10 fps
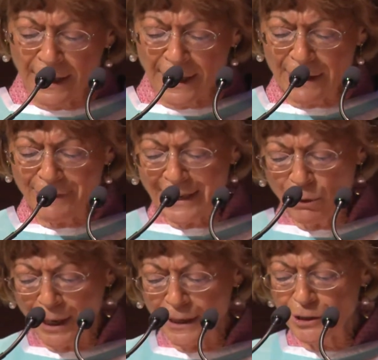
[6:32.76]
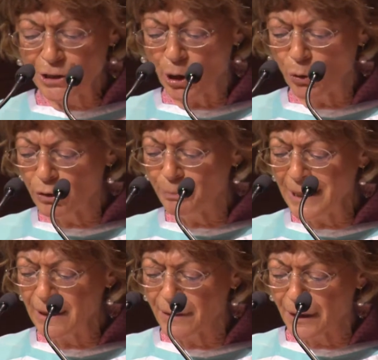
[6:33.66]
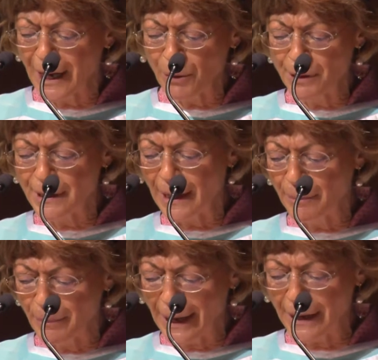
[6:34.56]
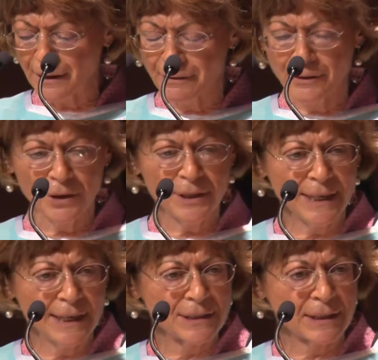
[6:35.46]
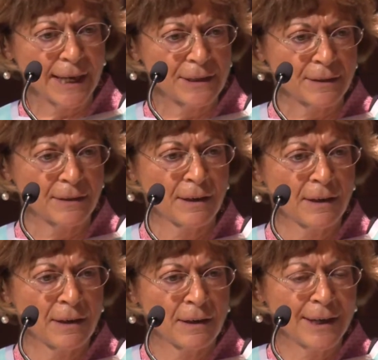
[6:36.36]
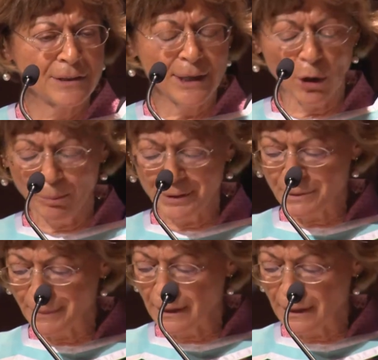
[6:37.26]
If anyone had told me that I would come back 30 years later as the Ombudsman,